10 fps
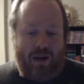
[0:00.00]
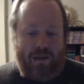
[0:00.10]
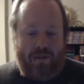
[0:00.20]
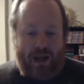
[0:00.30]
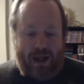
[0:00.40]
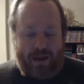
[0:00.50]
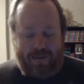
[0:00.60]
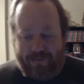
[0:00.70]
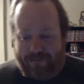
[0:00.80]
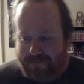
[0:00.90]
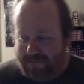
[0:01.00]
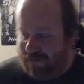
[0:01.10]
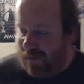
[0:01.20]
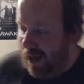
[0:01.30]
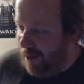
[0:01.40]
But
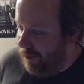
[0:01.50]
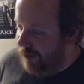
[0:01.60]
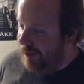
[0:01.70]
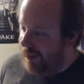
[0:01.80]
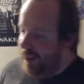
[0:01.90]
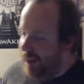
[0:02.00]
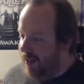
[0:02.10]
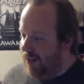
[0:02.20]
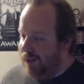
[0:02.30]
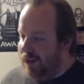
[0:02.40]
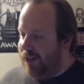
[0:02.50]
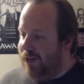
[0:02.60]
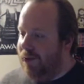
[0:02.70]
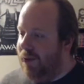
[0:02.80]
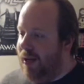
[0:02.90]
we're seeing
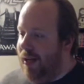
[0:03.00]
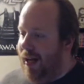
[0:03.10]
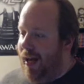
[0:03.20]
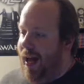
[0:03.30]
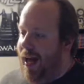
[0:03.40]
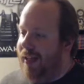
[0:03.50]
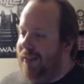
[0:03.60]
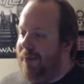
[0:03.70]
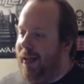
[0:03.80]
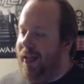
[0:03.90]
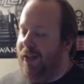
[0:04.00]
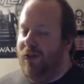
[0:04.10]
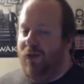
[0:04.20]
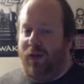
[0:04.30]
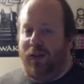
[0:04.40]
also Esme and
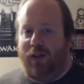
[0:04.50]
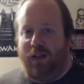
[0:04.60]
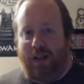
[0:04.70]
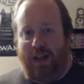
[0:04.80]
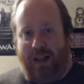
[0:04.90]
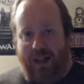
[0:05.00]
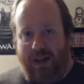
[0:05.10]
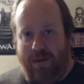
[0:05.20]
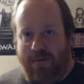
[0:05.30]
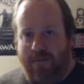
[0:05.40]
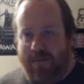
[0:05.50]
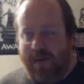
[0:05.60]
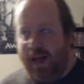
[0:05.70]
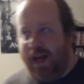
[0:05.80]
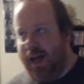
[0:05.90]
Lauren talking again.
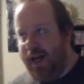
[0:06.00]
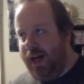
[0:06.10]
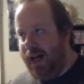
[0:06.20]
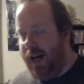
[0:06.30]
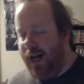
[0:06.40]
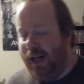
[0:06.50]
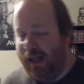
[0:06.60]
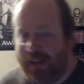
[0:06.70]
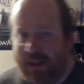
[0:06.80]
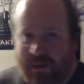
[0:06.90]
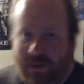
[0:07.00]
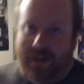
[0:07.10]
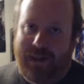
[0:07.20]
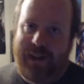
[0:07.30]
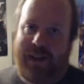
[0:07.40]
That's never
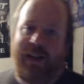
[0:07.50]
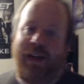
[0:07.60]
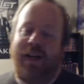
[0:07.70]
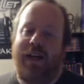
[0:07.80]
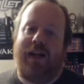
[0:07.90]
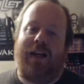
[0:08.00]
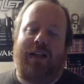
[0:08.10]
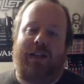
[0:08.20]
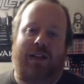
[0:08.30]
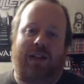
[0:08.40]
good. The